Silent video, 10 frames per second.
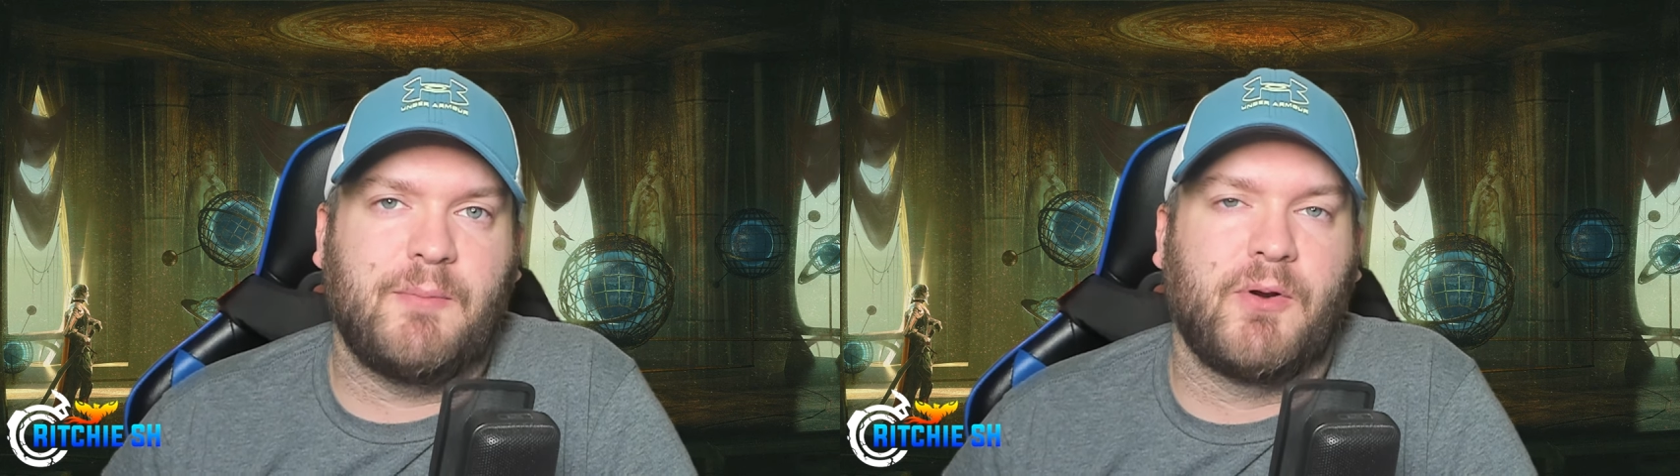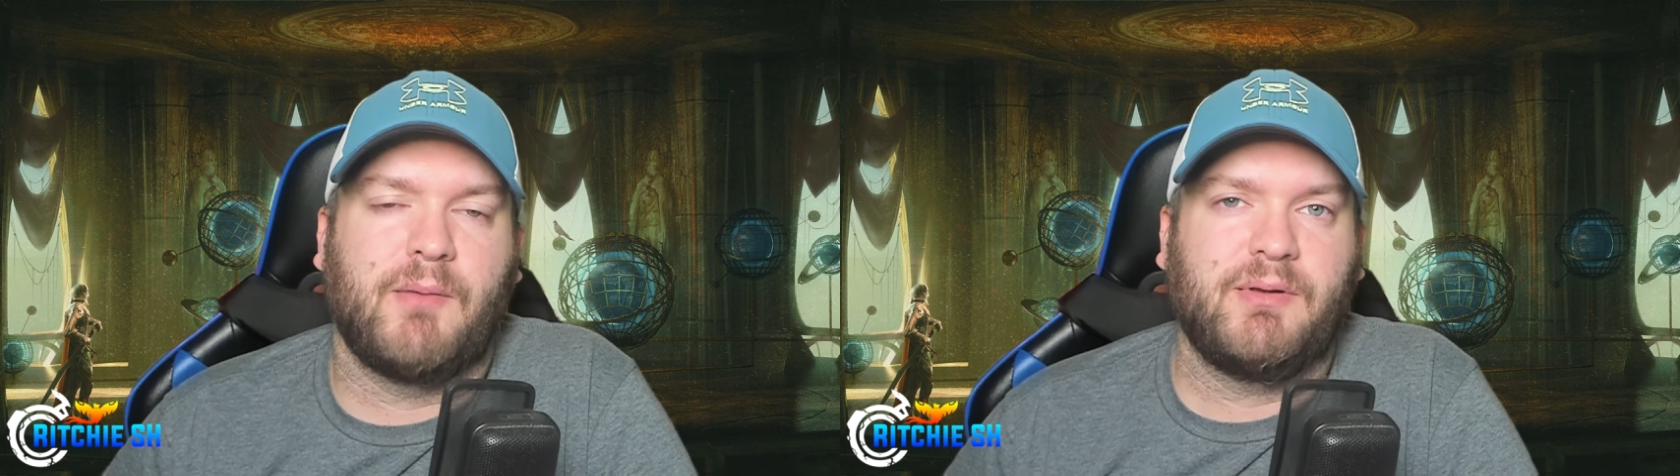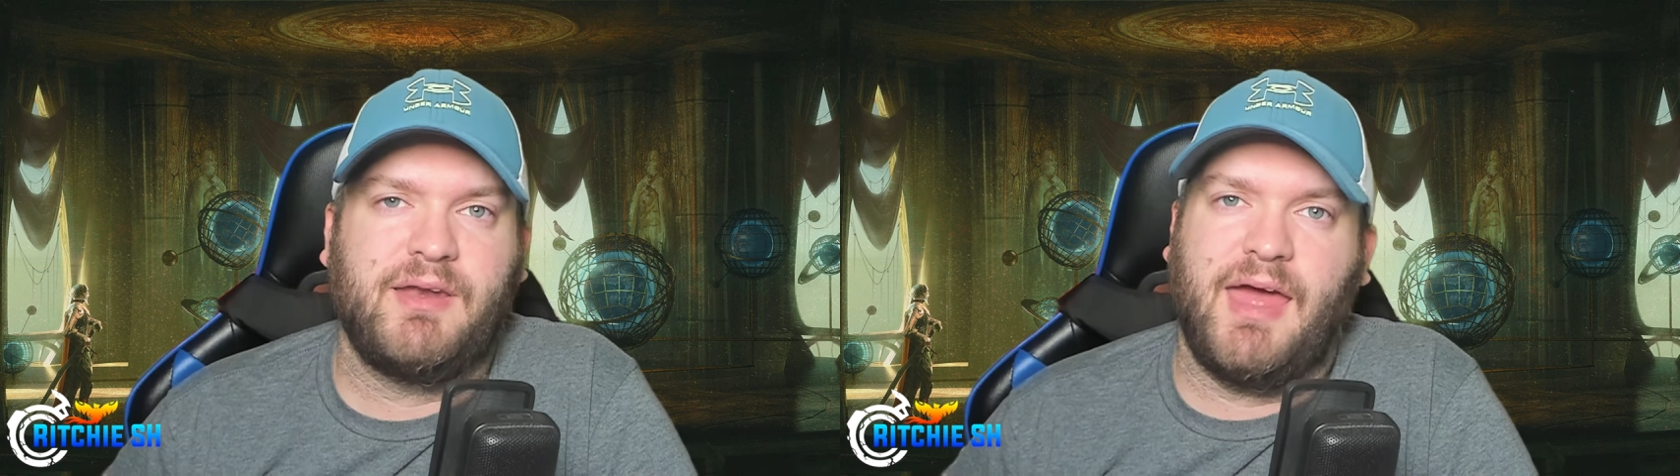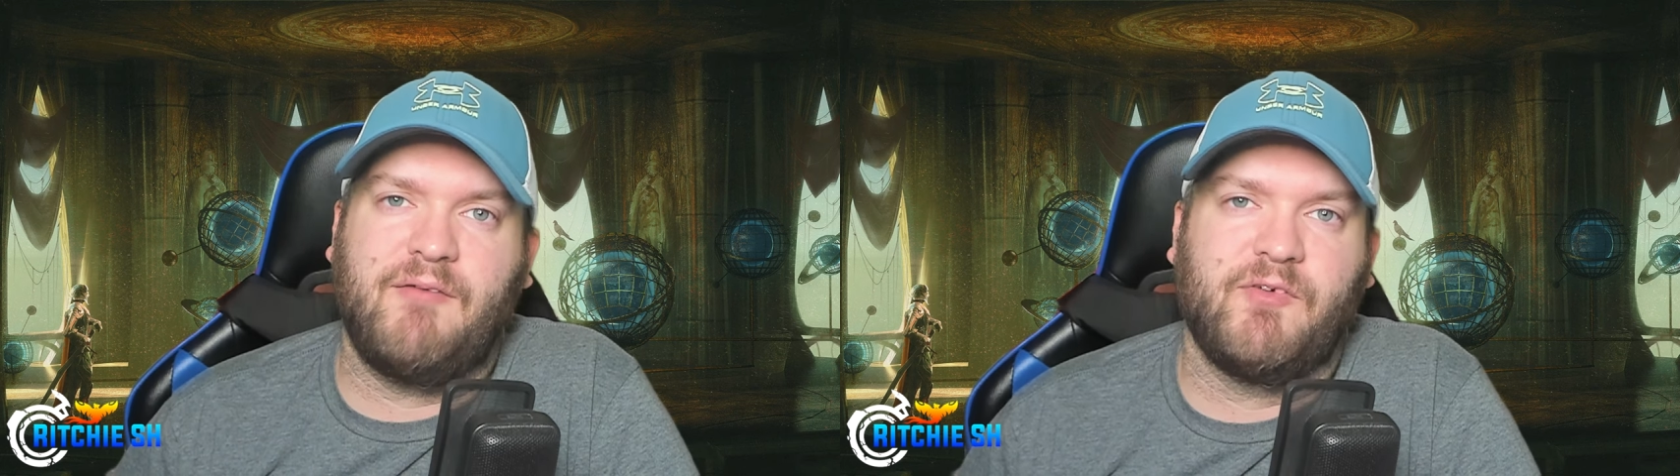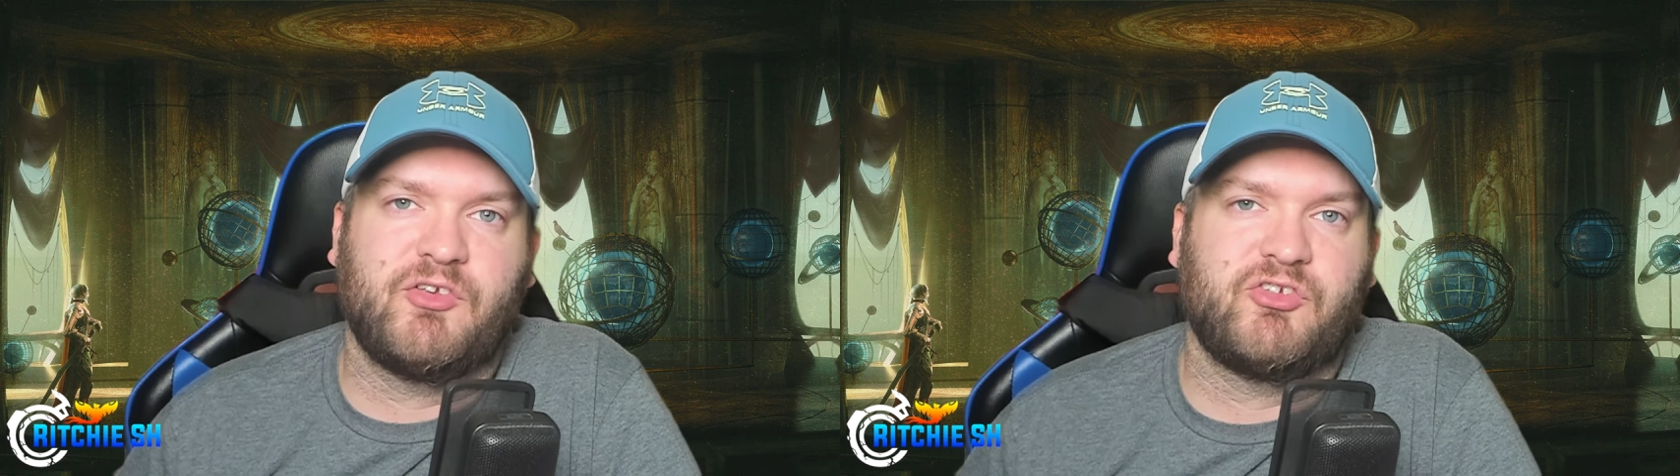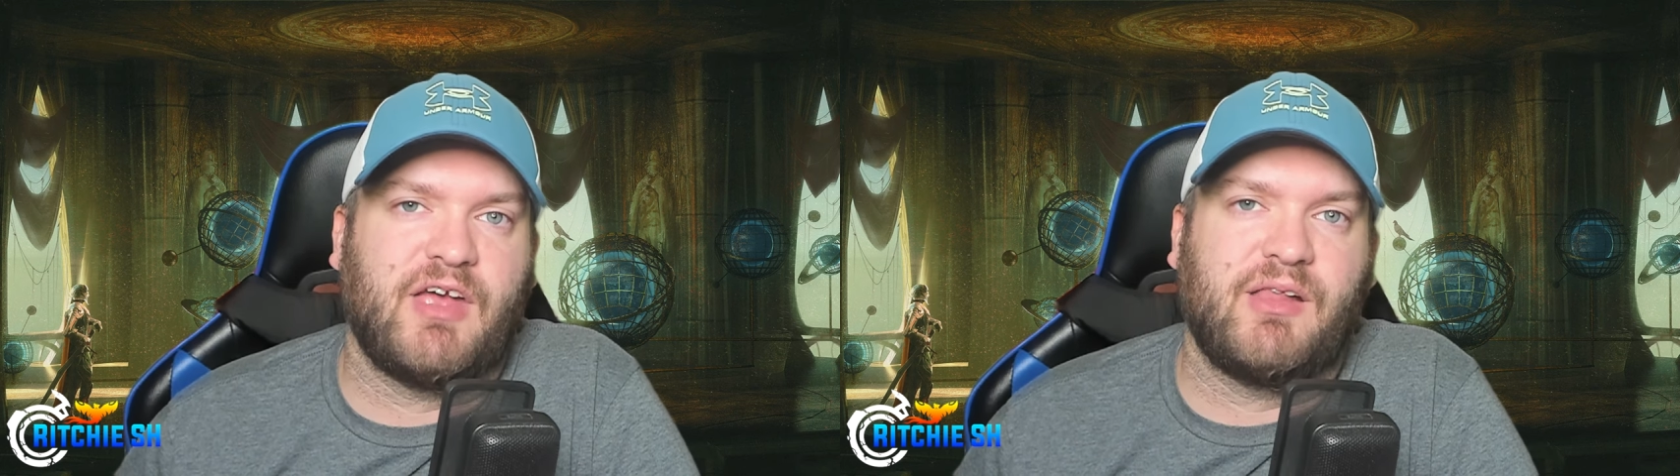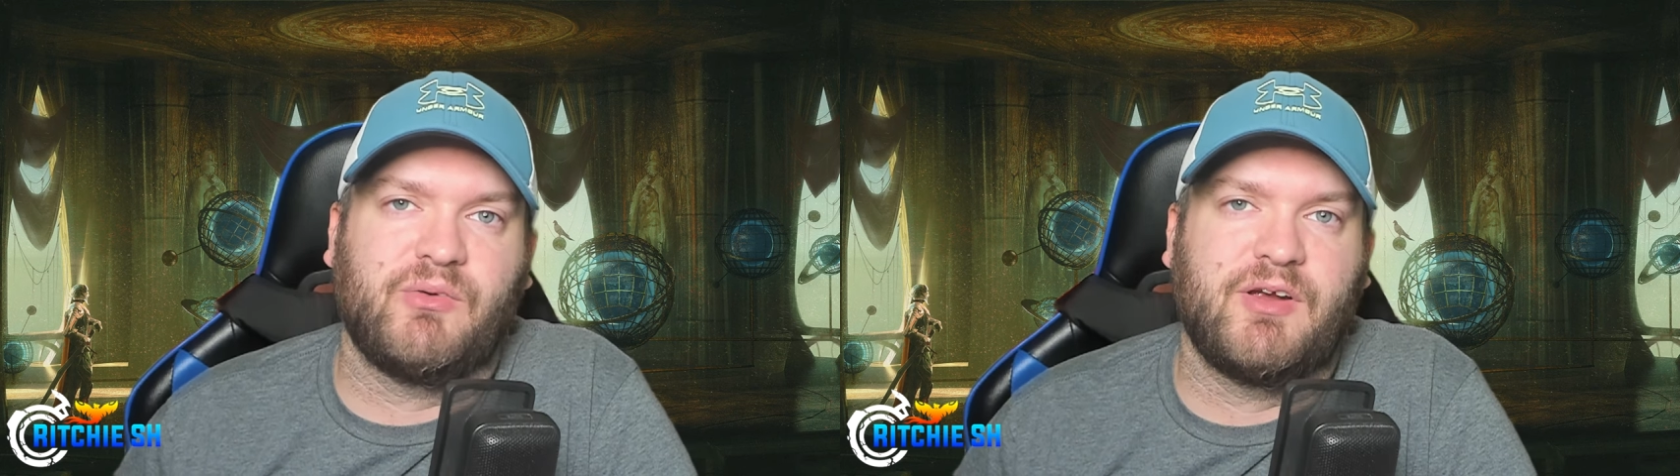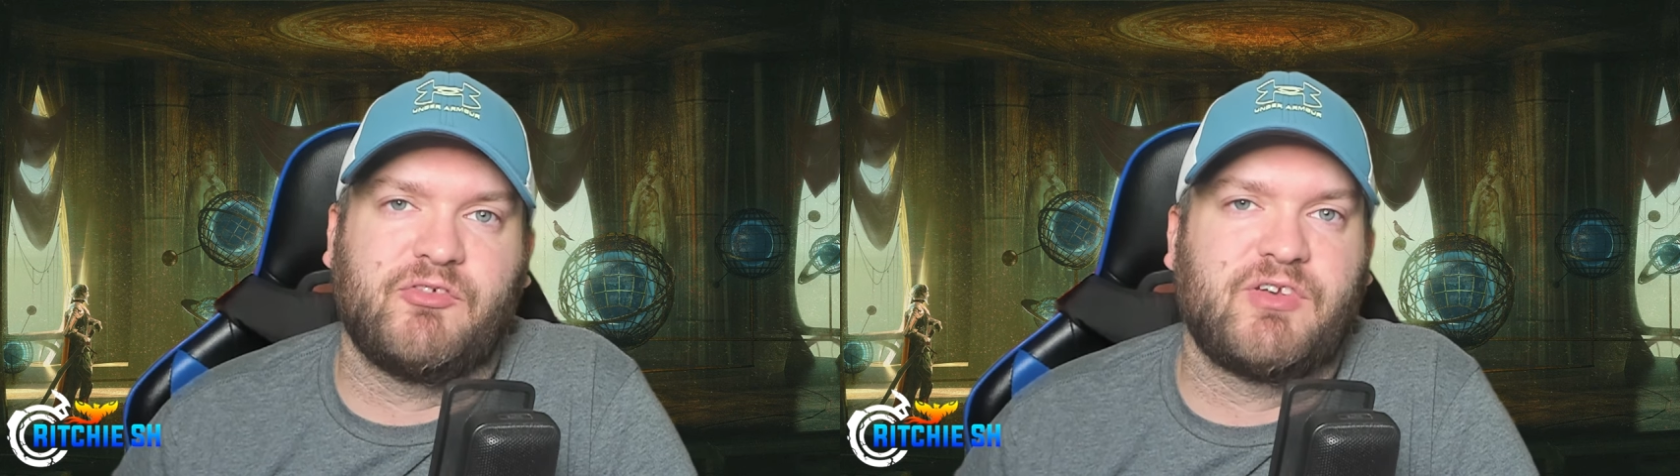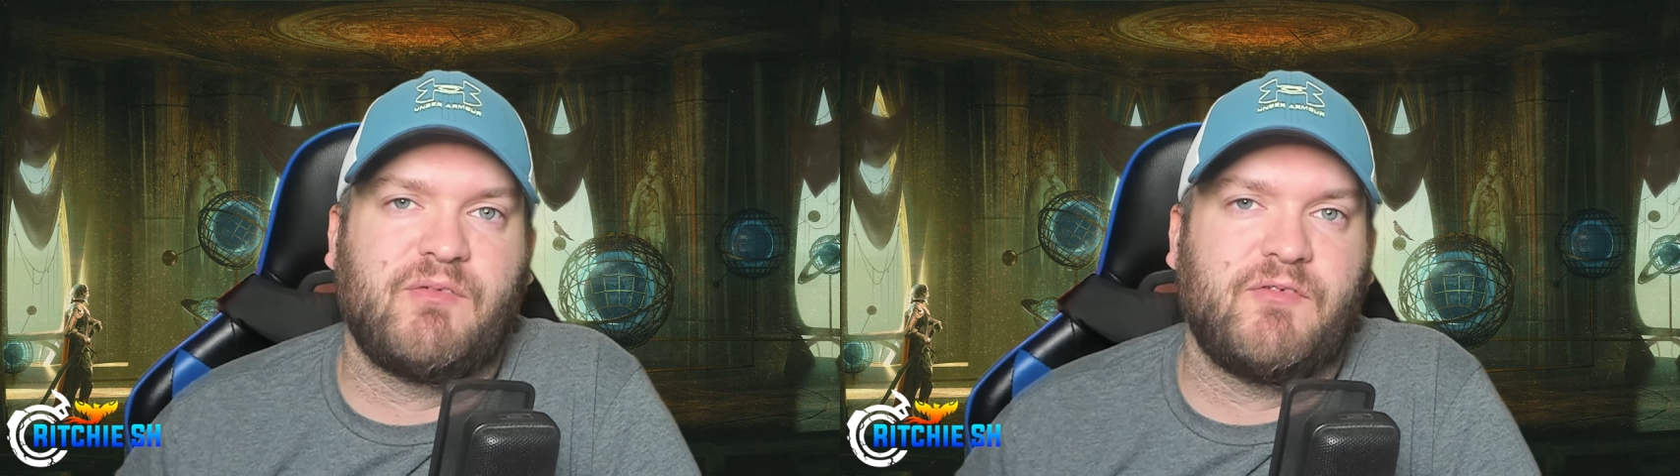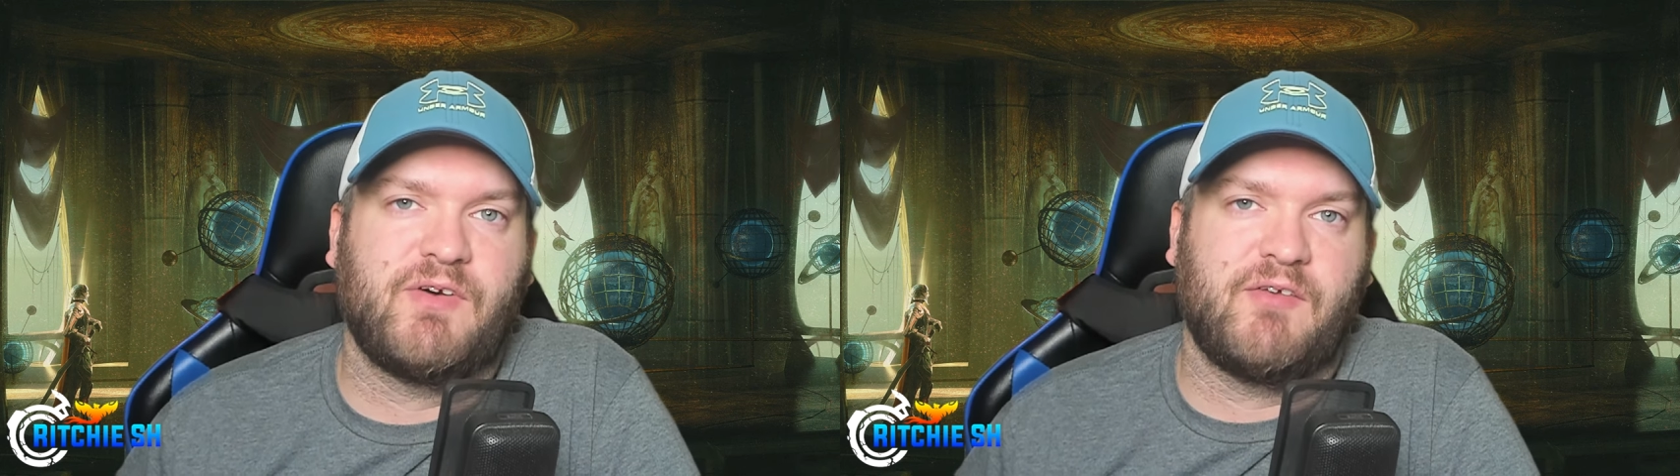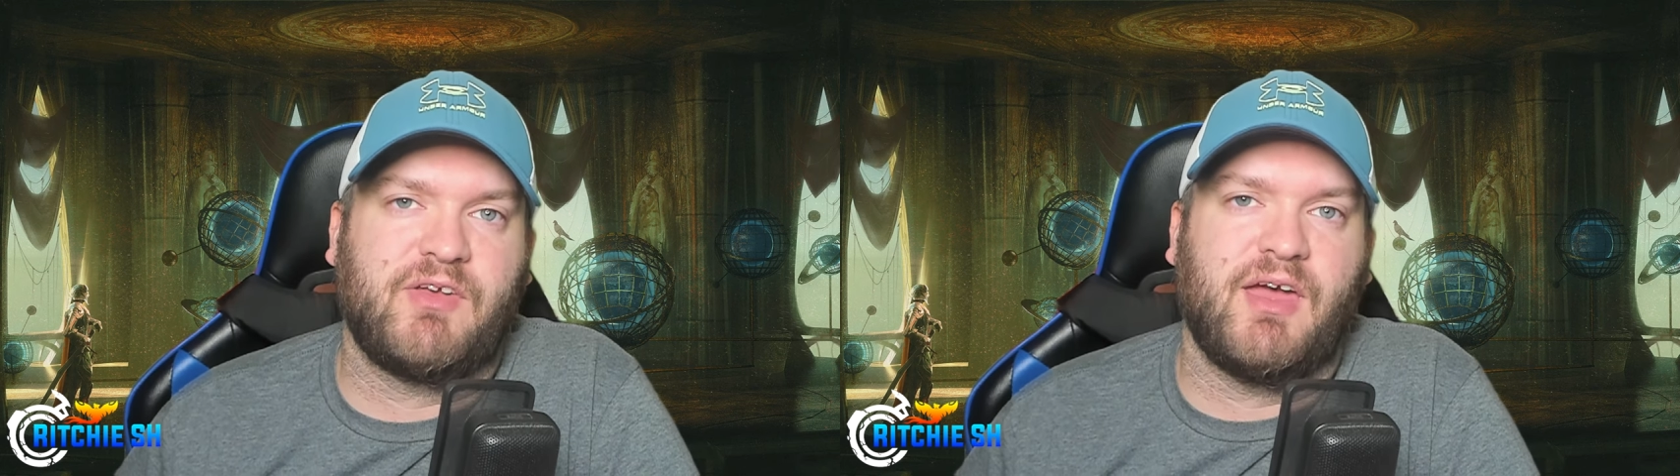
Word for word: and probably an average salary of 75k